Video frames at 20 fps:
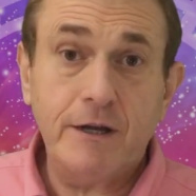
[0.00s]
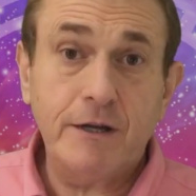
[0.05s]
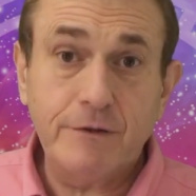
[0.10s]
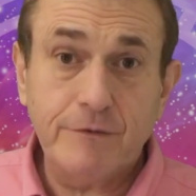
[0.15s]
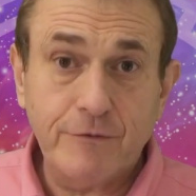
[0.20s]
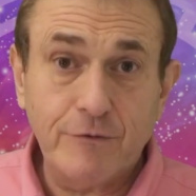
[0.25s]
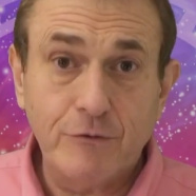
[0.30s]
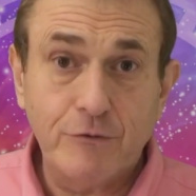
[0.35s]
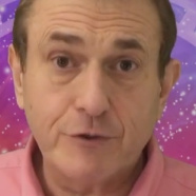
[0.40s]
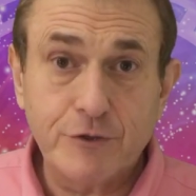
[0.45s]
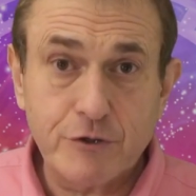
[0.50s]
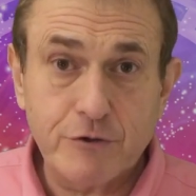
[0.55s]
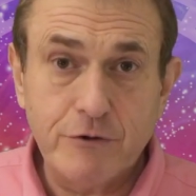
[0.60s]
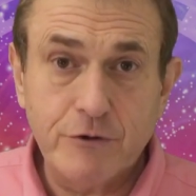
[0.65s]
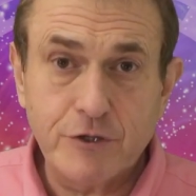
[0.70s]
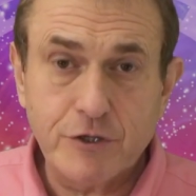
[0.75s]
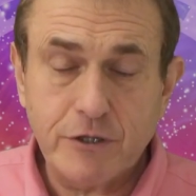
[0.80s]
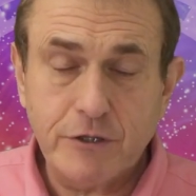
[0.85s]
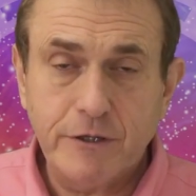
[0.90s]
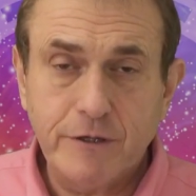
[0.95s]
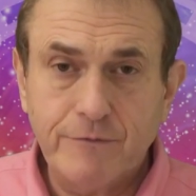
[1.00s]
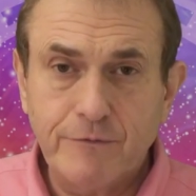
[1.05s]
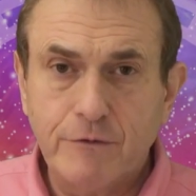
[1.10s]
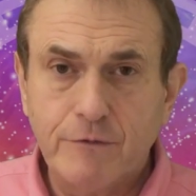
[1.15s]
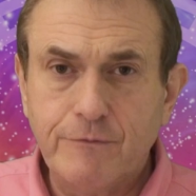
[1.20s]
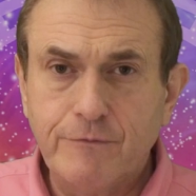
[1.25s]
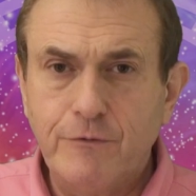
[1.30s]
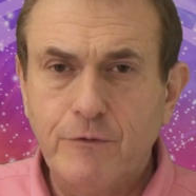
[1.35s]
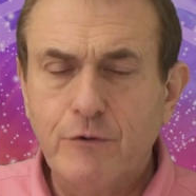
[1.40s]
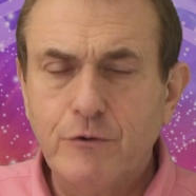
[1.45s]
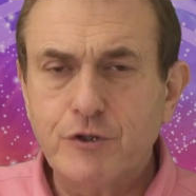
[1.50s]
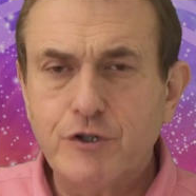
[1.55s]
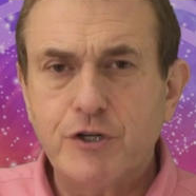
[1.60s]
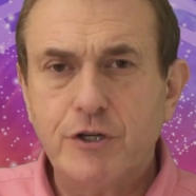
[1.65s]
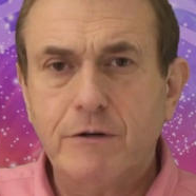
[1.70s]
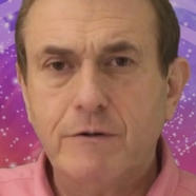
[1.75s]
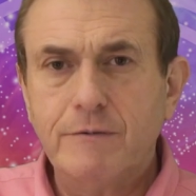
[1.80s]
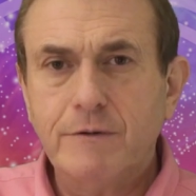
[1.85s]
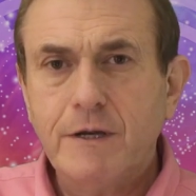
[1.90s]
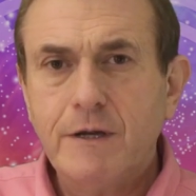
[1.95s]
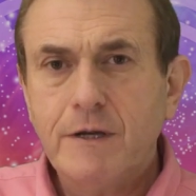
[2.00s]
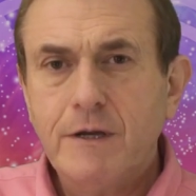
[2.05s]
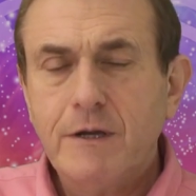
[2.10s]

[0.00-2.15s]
and of course, crucially, of good fortune,